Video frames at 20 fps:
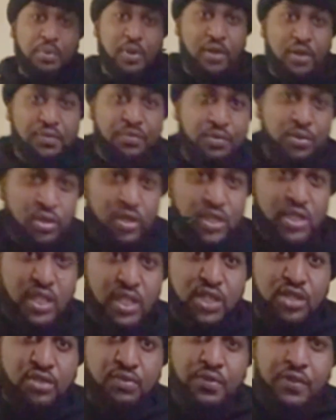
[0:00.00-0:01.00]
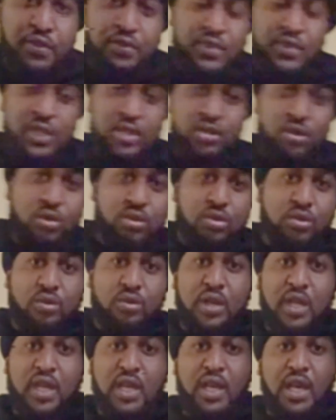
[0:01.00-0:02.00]
half, we've got the section fifteen logo
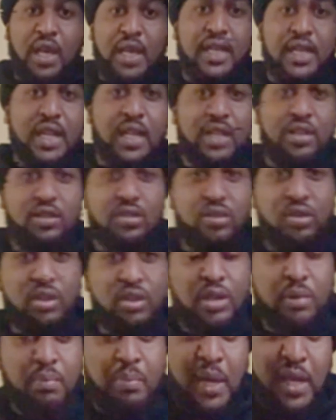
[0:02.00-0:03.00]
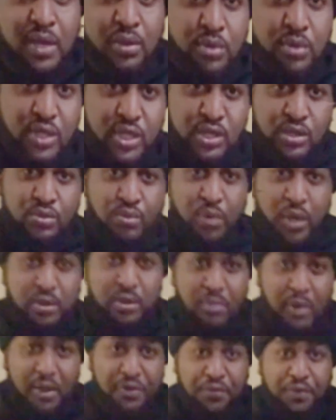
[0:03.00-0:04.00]
here, and then on the back, which is one of
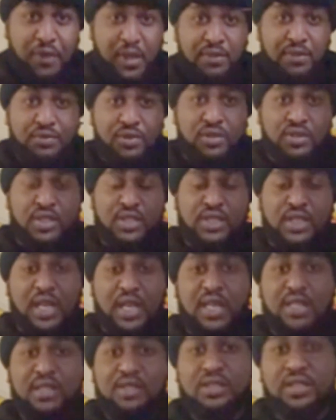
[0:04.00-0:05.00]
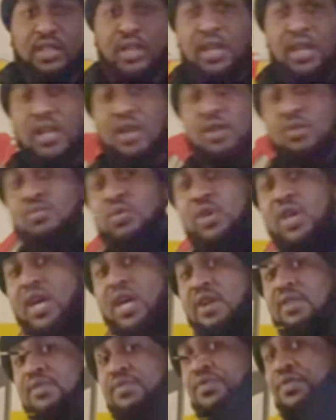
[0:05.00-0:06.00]
my favorite designs, we
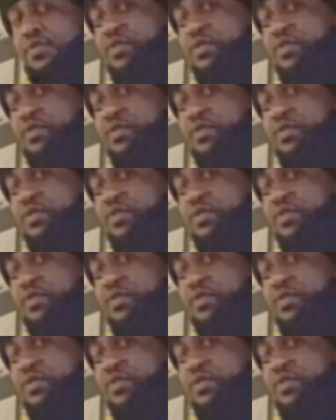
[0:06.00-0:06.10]
have